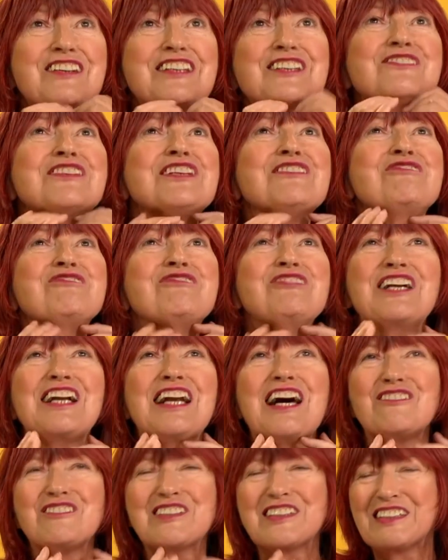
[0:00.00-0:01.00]
a dress with a
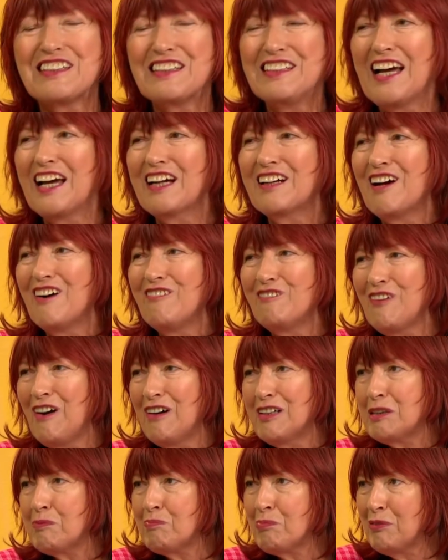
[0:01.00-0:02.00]
frill up to the neck and I'll
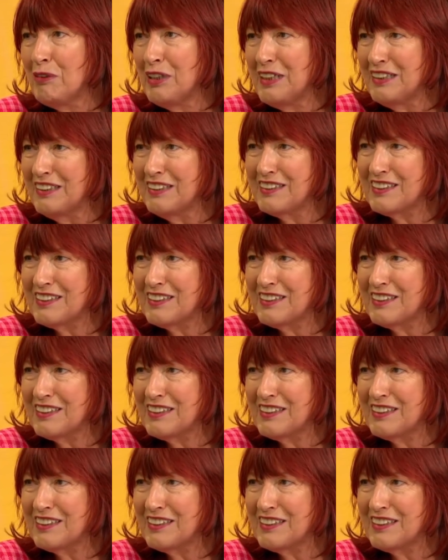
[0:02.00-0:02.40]
find a prince.